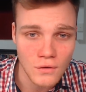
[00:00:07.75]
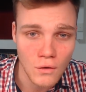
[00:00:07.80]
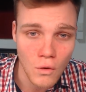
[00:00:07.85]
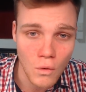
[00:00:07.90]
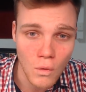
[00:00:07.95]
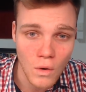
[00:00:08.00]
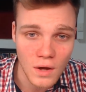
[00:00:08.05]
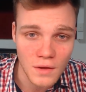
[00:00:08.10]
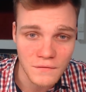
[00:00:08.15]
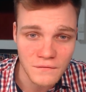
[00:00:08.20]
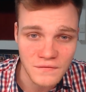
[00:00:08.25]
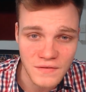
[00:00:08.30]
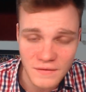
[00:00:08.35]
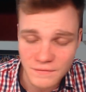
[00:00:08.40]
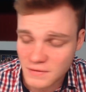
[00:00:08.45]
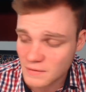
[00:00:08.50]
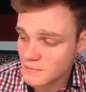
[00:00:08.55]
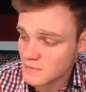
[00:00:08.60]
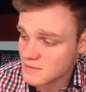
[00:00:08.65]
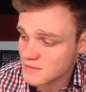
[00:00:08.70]
all worth
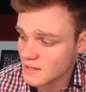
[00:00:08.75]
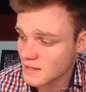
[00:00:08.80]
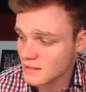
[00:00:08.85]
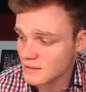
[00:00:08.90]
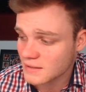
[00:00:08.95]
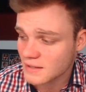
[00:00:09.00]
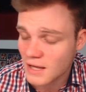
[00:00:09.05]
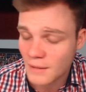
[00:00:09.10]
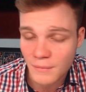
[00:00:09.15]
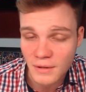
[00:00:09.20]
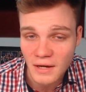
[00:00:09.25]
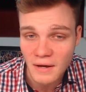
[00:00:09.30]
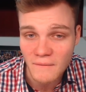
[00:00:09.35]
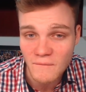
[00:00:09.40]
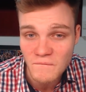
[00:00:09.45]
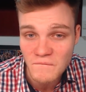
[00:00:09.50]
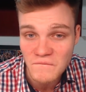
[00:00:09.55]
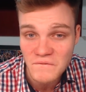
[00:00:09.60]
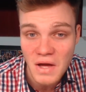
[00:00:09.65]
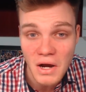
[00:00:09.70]
50%, coming
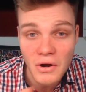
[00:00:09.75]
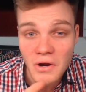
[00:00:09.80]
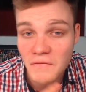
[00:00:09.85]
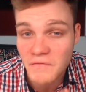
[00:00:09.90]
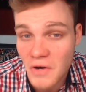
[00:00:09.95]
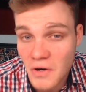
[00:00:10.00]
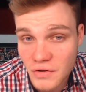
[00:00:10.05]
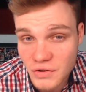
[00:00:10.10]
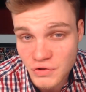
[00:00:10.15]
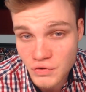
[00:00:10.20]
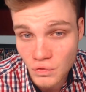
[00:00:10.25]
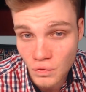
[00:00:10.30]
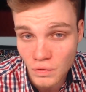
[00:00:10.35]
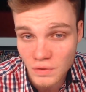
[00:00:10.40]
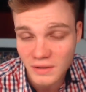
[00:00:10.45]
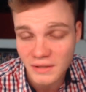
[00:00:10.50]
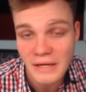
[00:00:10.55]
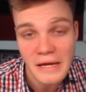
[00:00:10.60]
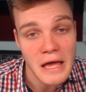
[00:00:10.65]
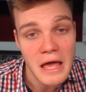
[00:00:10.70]
up very, very
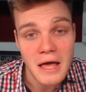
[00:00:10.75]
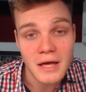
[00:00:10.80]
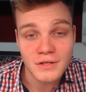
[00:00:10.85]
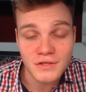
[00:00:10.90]
shortly.